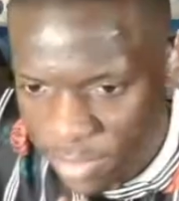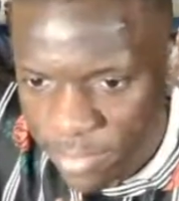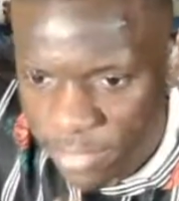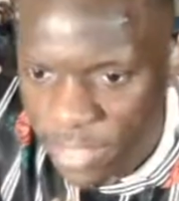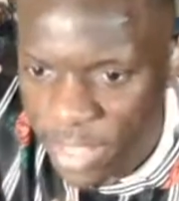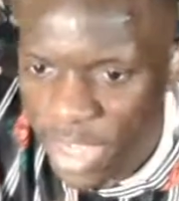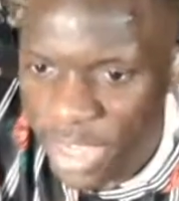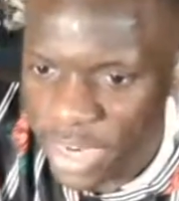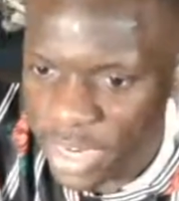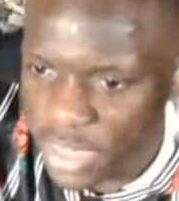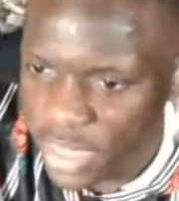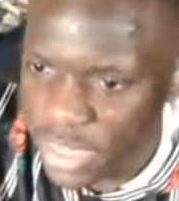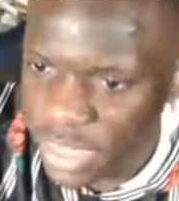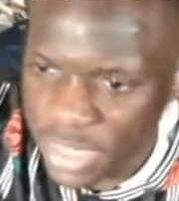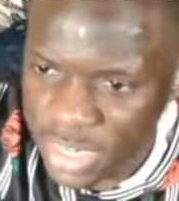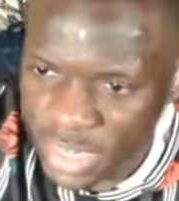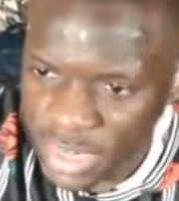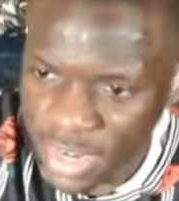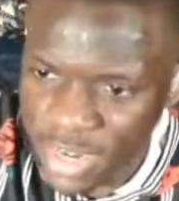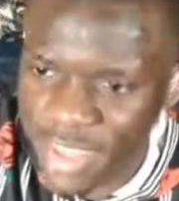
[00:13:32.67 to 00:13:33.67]
flying and
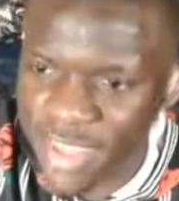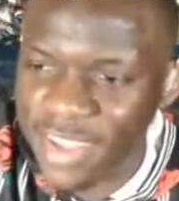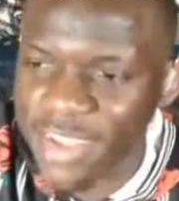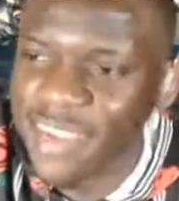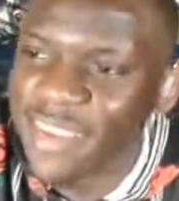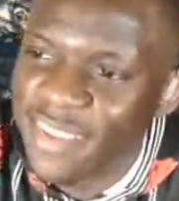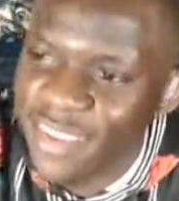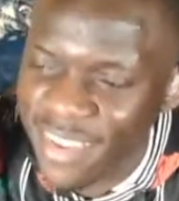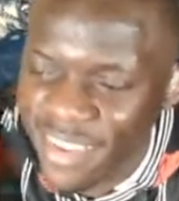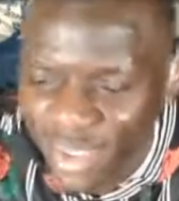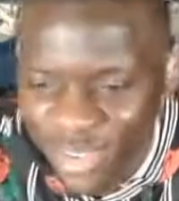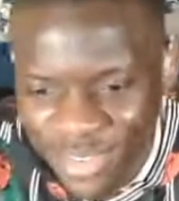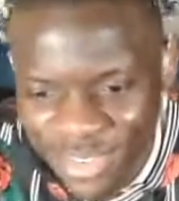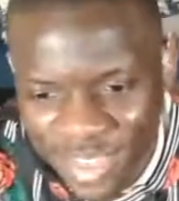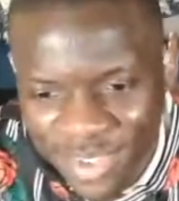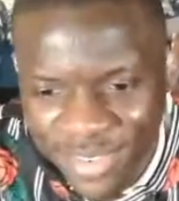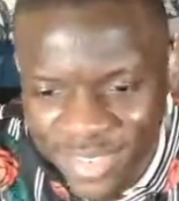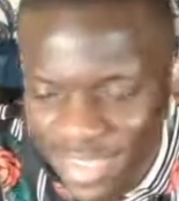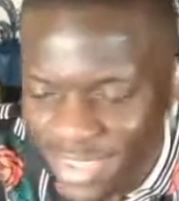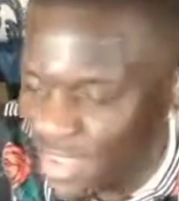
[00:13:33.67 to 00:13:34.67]
shit. Like, I was
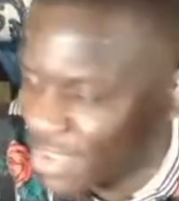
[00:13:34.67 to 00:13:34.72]
like, what the